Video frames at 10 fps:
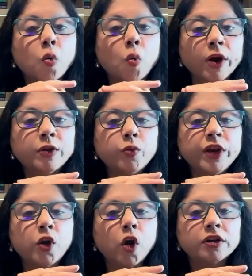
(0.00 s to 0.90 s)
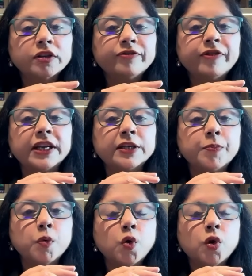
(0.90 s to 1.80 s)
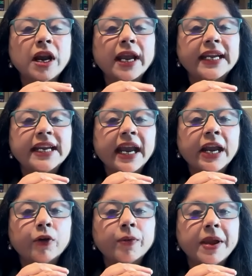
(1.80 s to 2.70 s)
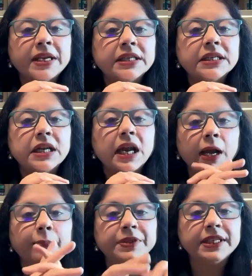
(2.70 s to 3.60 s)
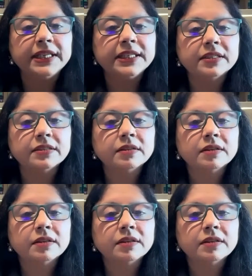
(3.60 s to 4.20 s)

What we got felt more like an incremental update.